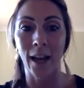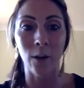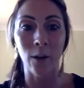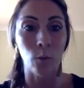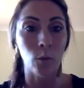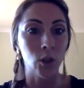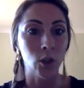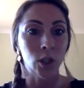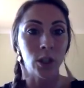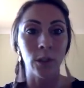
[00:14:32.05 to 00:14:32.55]
And it
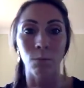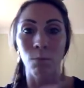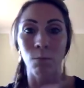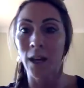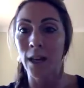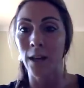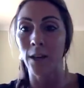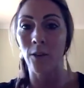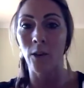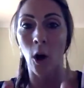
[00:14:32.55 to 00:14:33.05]
was just
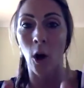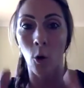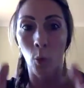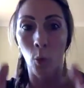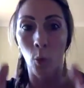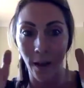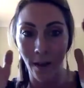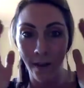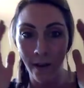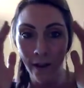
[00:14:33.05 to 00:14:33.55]
me
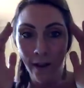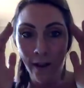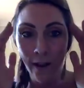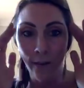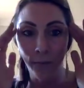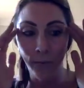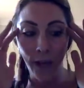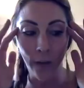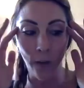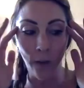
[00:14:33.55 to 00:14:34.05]
knowing
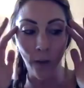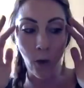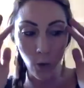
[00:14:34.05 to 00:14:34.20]
that,